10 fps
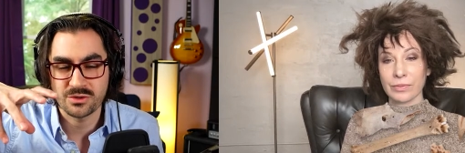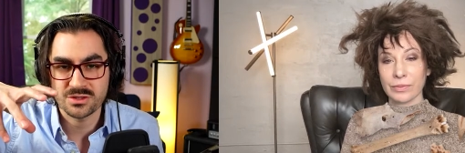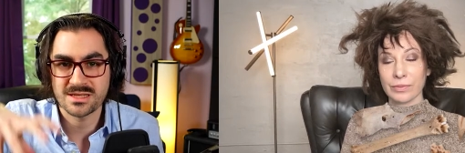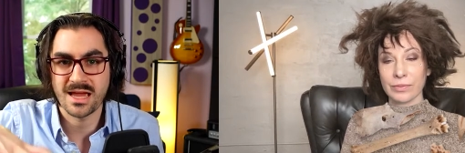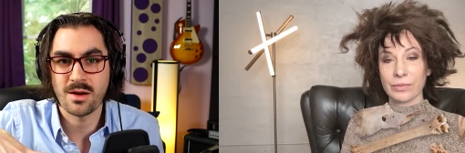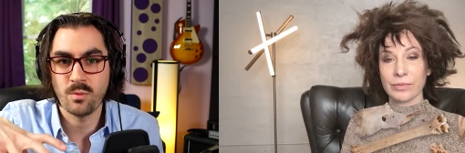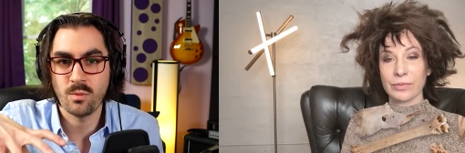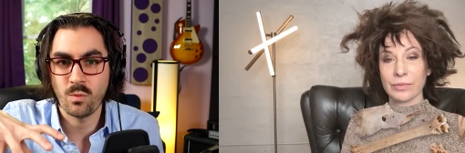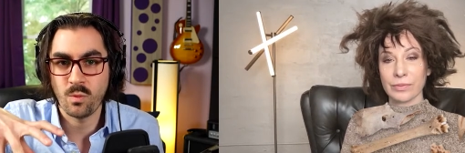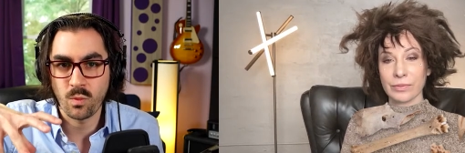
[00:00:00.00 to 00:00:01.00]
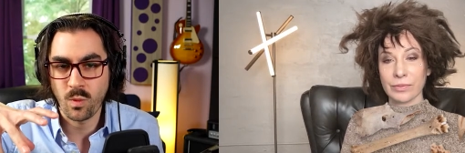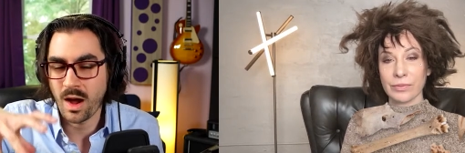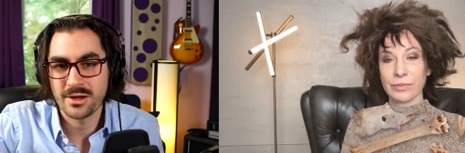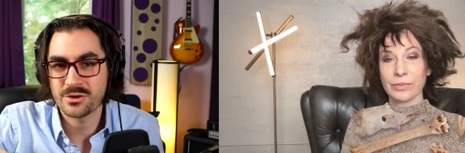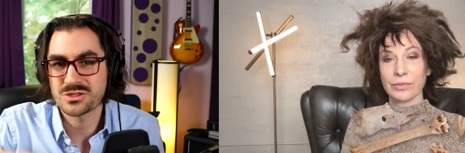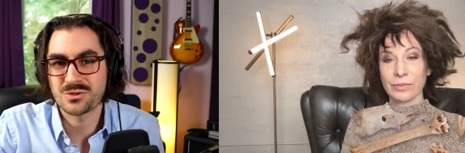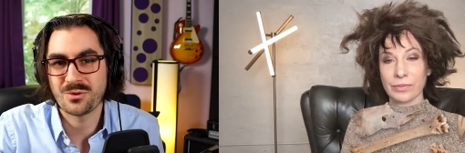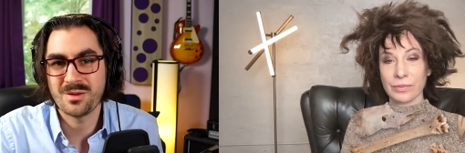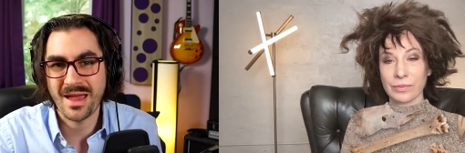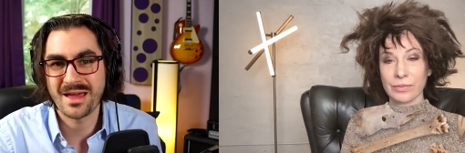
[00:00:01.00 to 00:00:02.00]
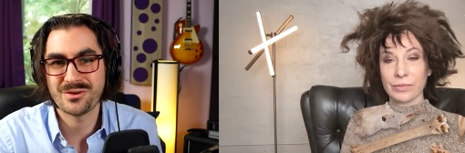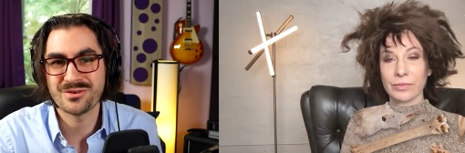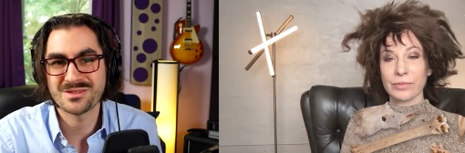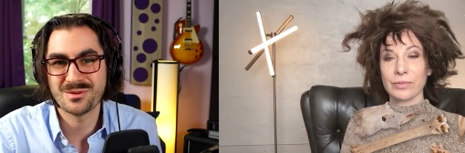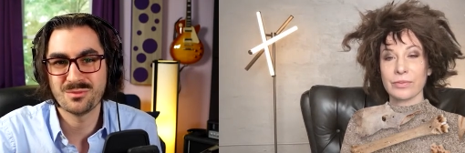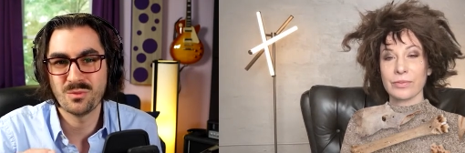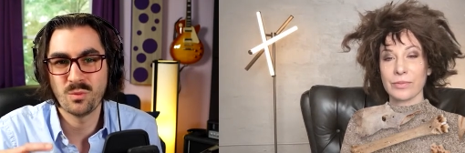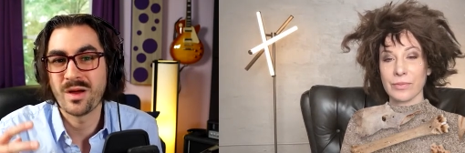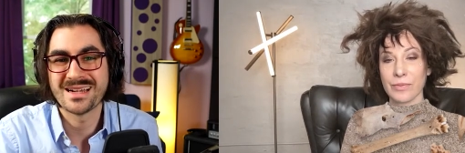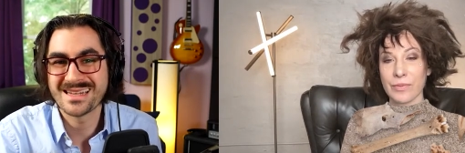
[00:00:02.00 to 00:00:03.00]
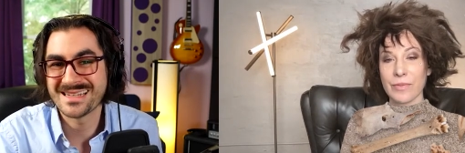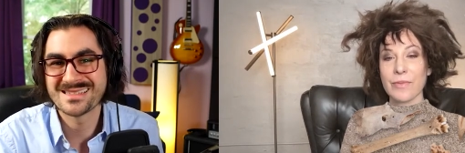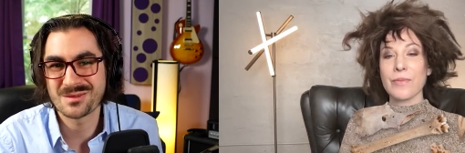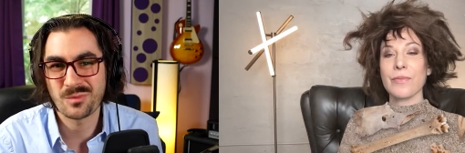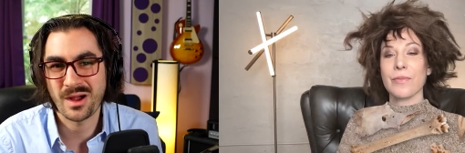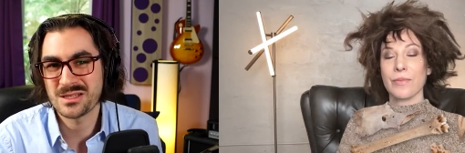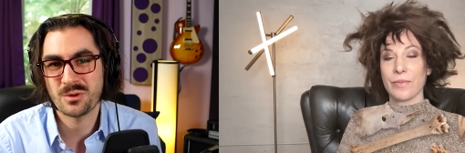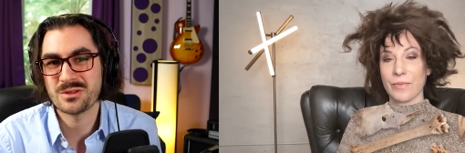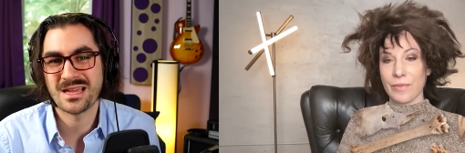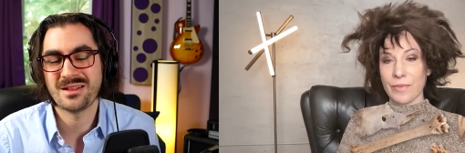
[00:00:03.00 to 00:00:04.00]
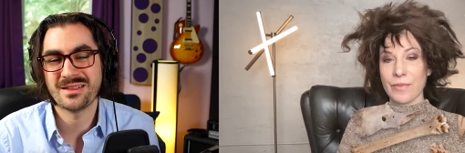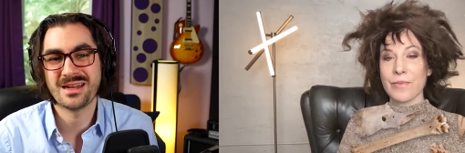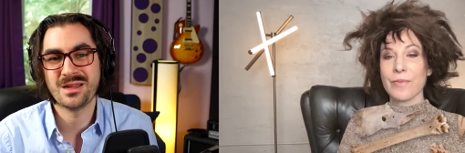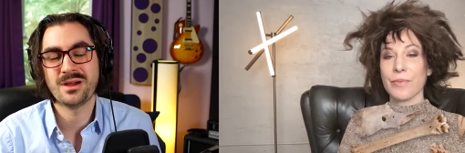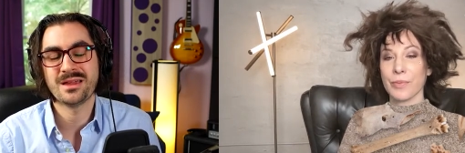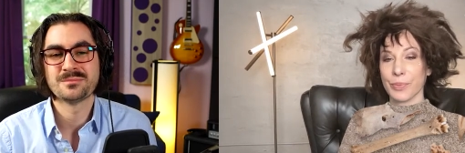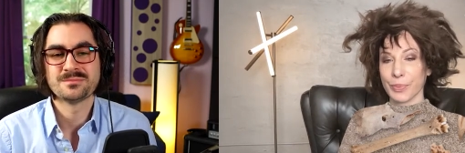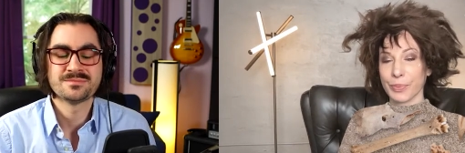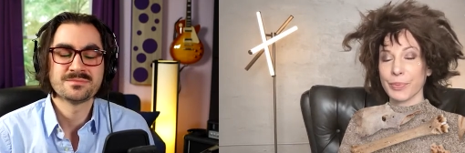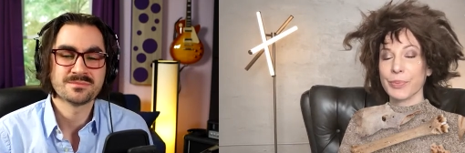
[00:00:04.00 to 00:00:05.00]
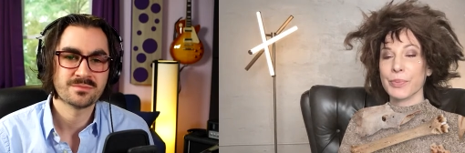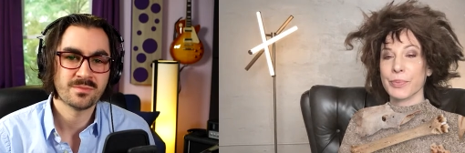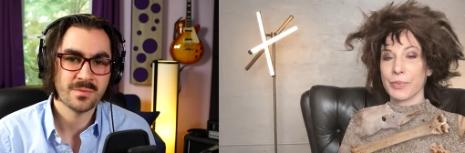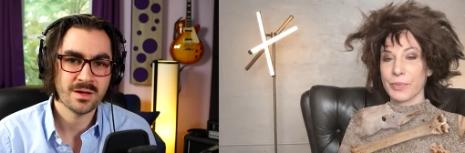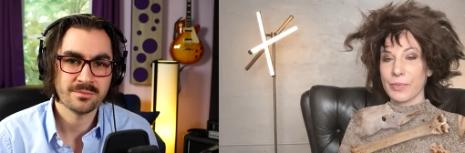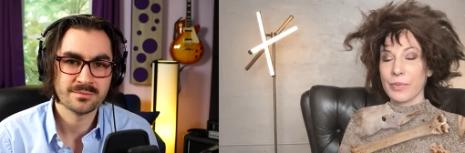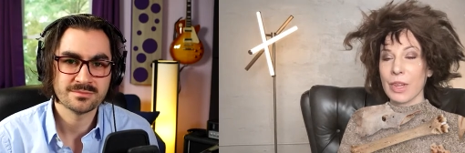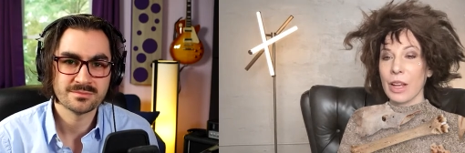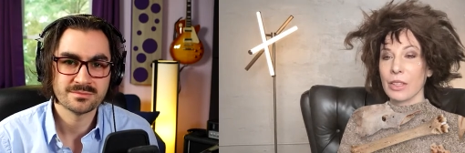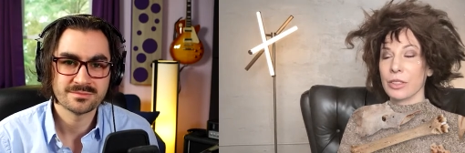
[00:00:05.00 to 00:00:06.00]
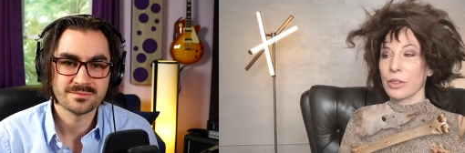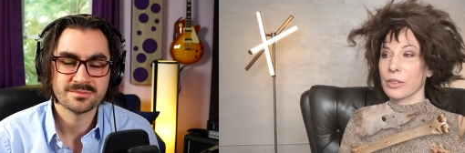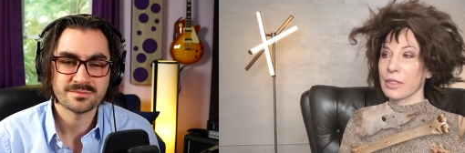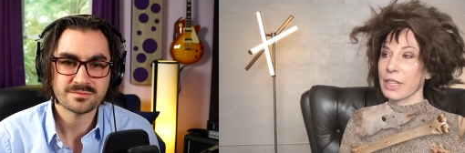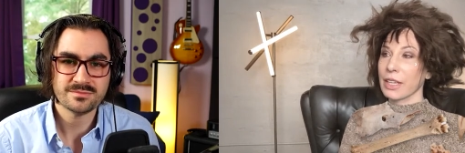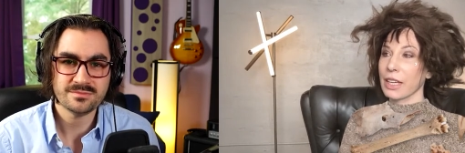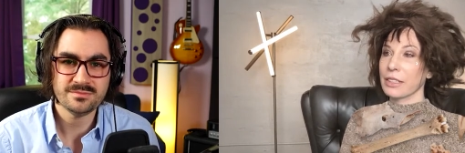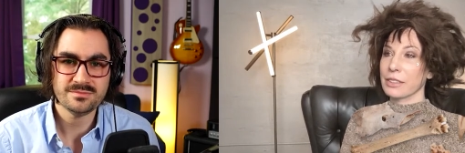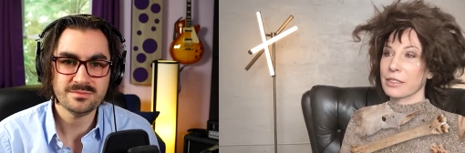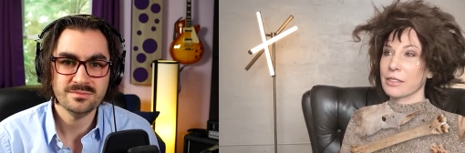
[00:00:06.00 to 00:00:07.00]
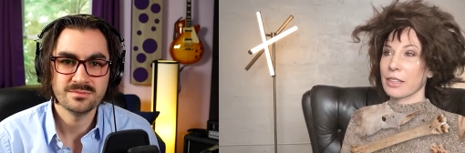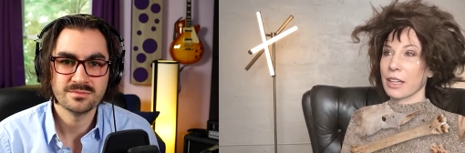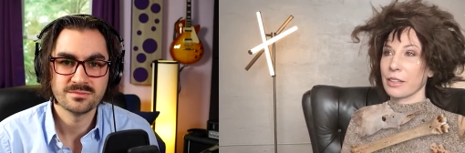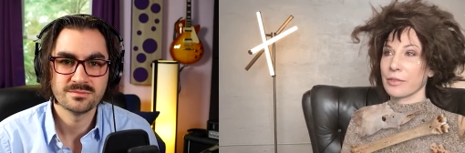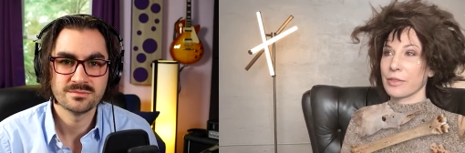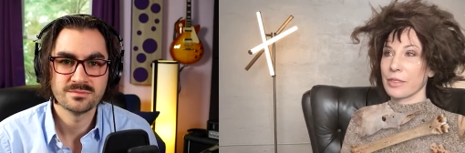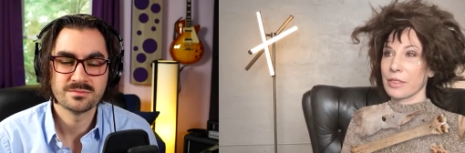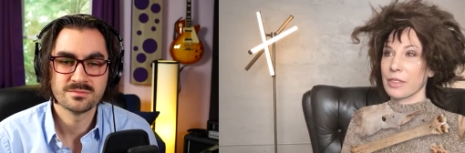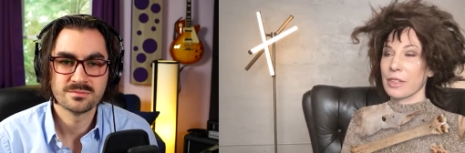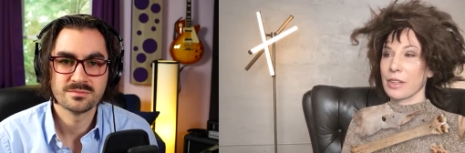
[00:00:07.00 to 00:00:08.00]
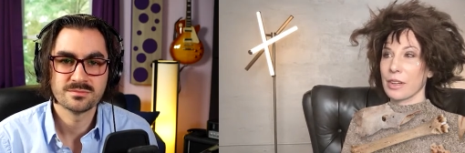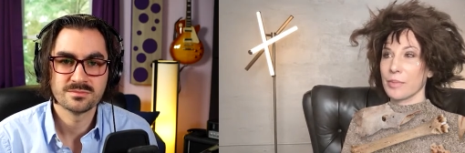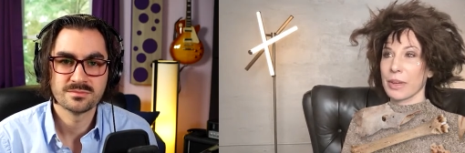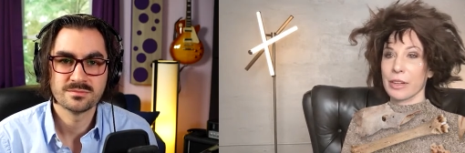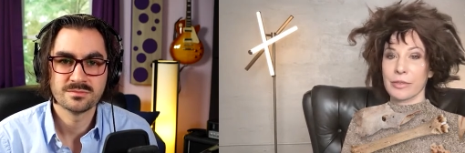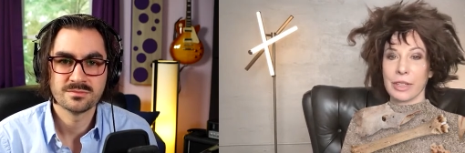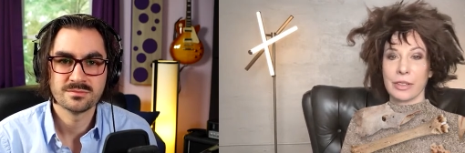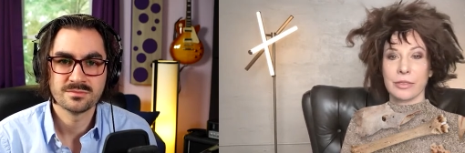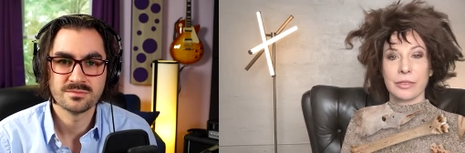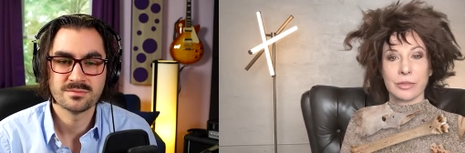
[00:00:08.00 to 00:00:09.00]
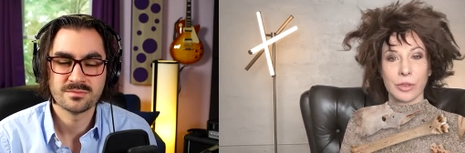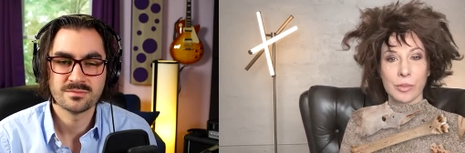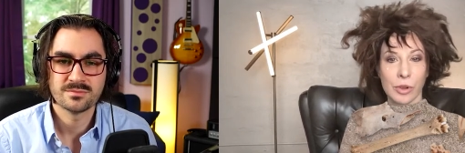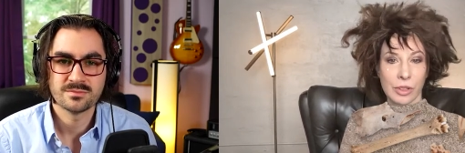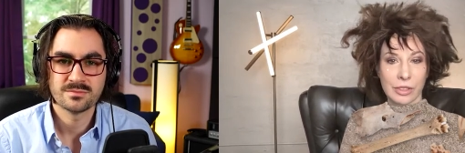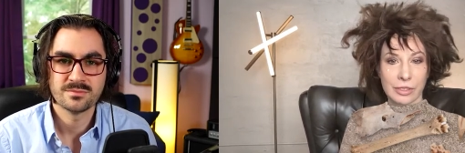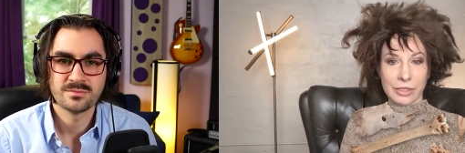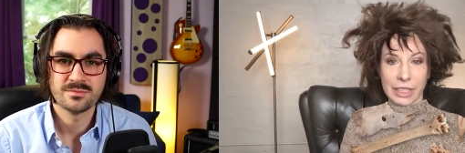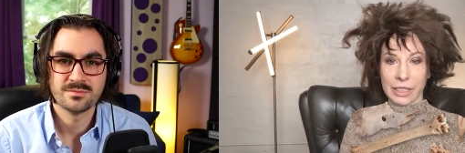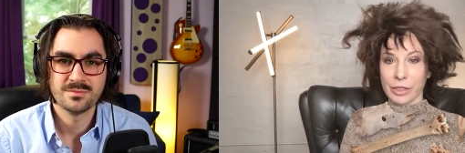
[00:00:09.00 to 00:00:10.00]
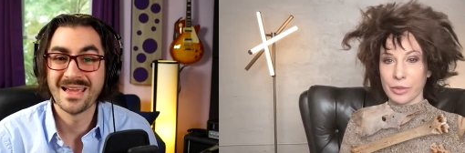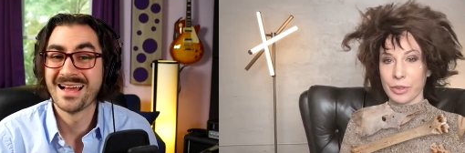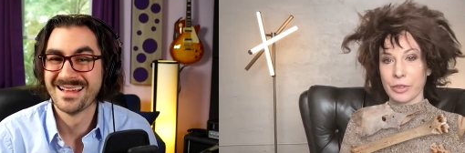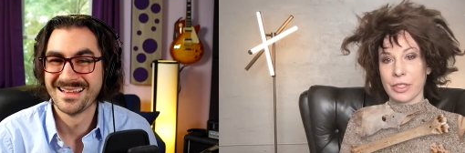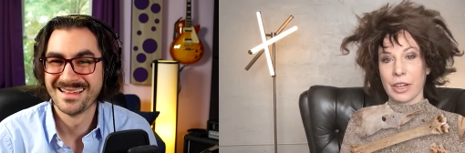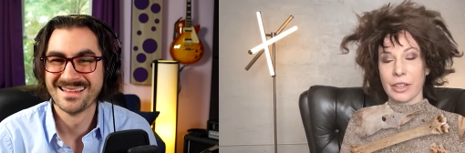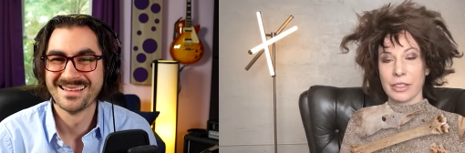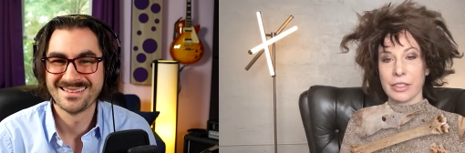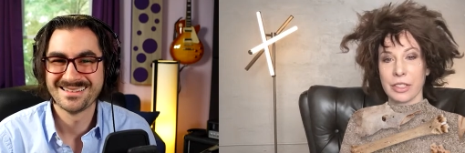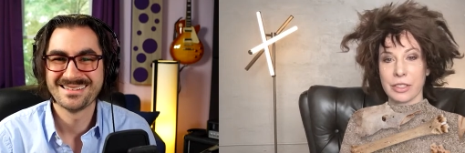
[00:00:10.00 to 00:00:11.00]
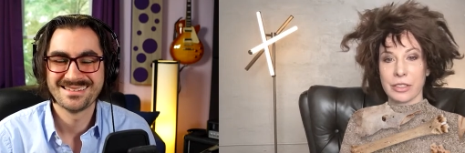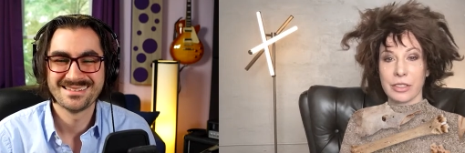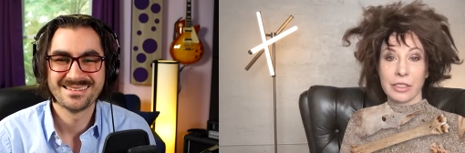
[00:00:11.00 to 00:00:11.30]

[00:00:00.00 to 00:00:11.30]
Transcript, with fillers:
Speaker 1: understand why your story matters and what it is and why it's mm -hmm. worth mm-hmm. telling anyway. Mm -hmm. Yeah.
Speaker 2: So it is kind of a bit of a wormhole. Like you, yeah. you start just